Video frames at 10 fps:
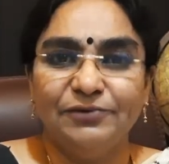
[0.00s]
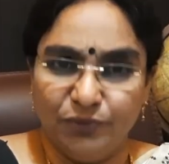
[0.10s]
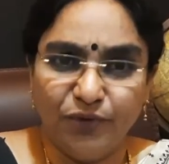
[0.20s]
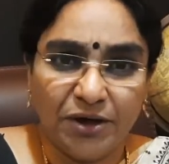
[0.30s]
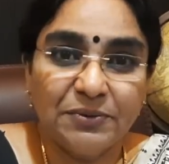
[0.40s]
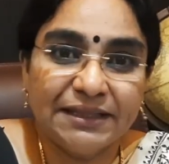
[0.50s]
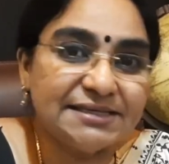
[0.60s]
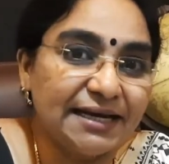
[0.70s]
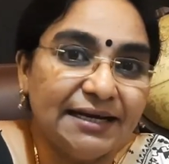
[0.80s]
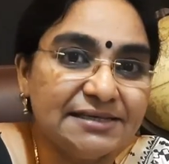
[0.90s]
Whatever the
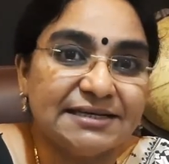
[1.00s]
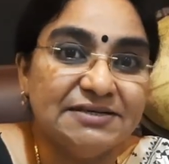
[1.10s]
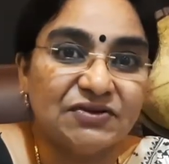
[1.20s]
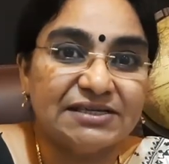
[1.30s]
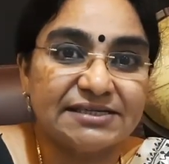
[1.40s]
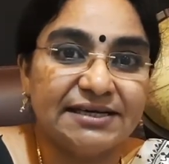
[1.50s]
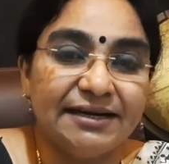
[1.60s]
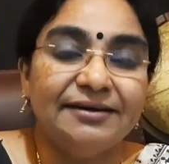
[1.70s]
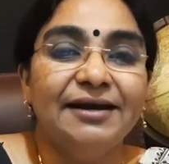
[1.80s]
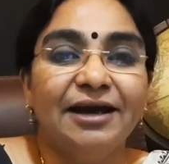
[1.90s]
child is interested
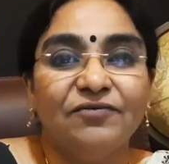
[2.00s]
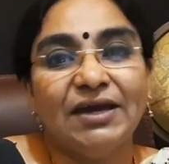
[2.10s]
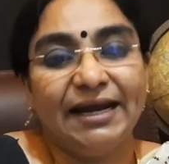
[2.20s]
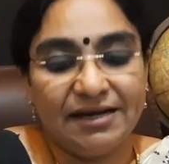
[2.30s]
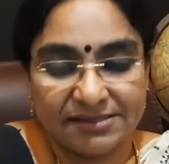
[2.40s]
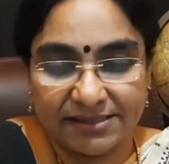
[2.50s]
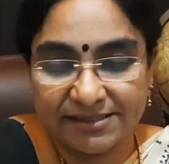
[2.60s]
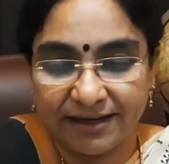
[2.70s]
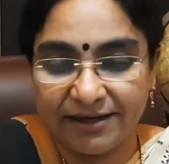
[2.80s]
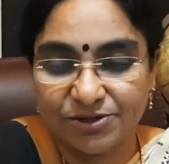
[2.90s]
in, we can ask the
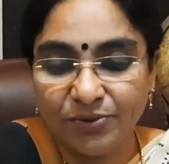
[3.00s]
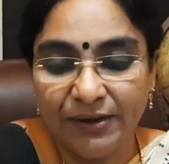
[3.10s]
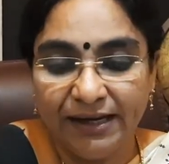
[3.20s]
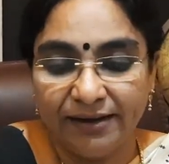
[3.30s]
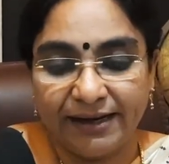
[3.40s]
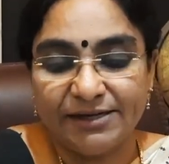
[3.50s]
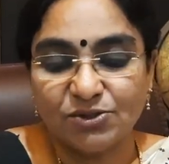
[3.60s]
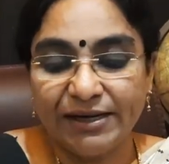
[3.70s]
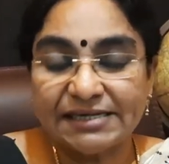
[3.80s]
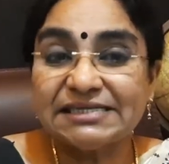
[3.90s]
child to write.
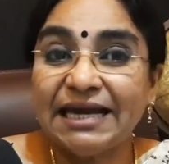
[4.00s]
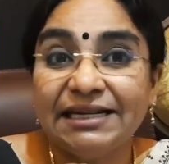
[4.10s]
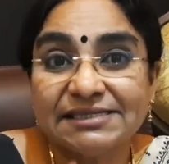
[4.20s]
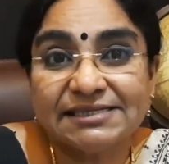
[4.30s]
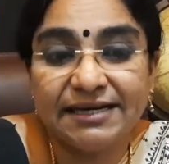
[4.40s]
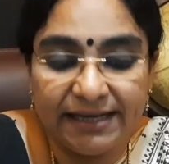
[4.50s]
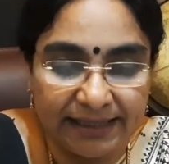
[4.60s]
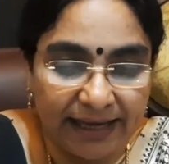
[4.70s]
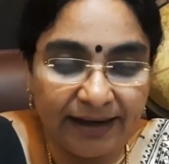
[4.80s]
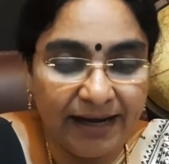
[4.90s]
So it is instilling
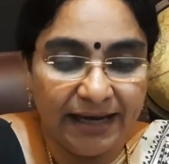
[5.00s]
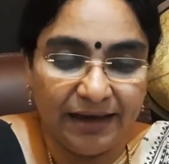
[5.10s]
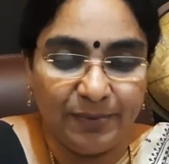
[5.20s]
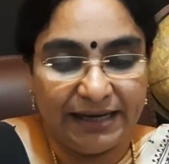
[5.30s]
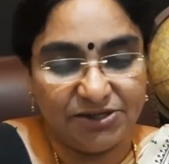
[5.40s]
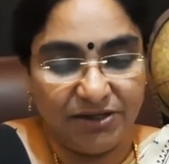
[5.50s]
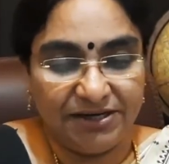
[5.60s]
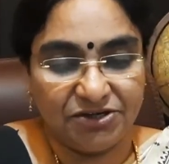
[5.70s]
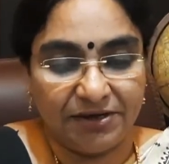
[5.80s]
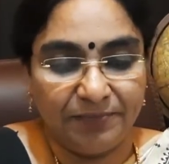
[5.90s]
their
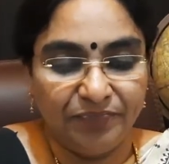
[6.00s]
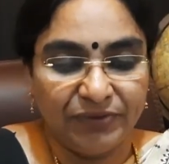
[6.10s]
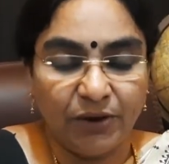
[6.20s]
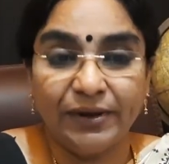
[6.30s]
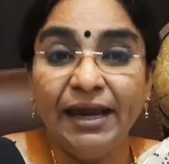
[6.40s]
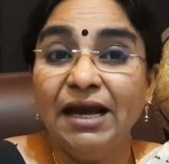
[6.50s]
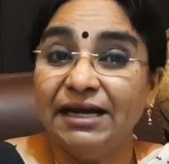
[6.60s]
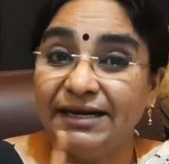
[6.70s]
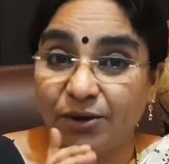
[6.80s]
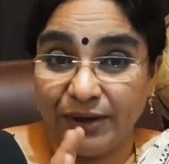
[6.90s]
imagination. Okay.
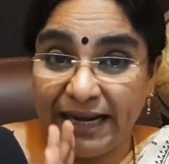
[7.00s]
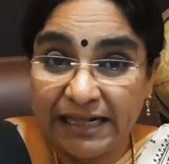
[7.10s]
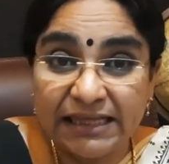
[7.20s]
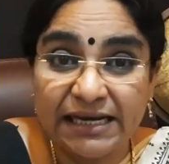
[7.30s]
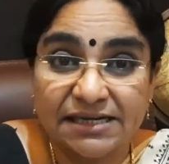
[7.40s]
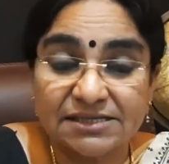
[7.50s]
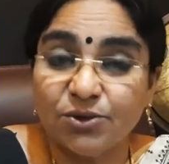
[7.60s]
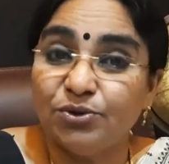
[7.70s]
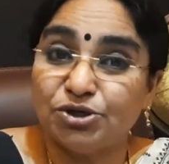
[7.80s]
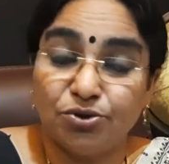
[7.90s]
Now in this,
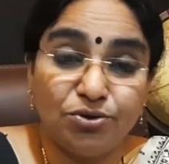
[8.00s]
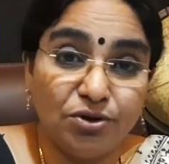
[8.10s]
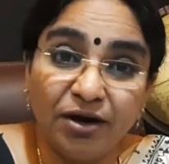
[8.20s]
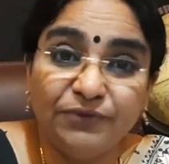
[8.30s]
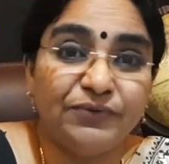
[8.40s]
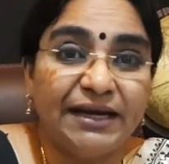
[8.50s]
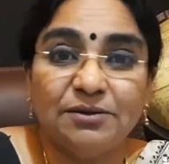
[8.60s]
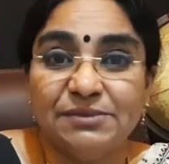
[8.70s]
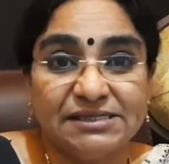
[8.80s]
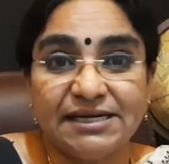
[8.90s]
you should not
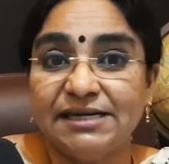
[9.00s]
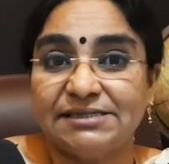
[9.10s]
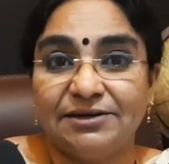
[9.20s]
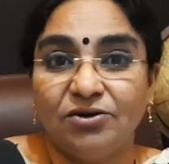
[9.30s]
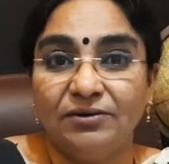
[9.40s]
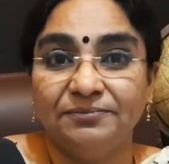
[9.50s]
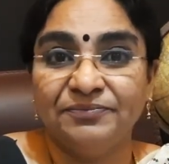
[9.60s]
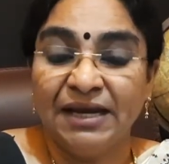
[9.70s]
find mistakes and all.